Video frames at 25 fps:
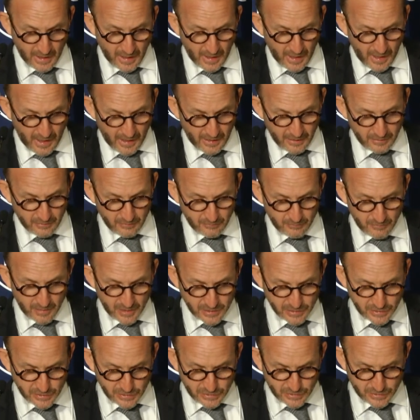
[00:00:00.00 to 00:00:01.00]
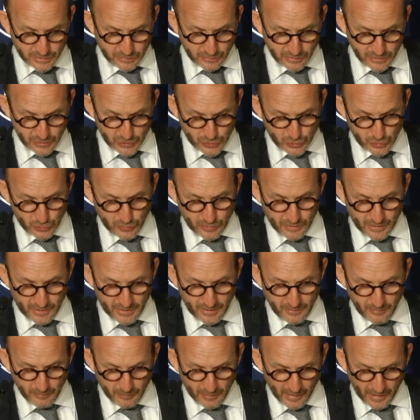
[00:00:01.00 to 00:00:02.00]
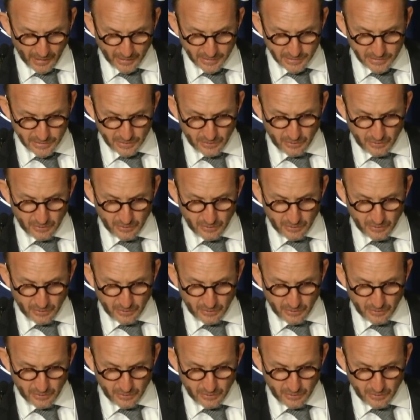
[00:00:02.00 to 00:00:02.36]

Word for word: and measures to ensure that impacts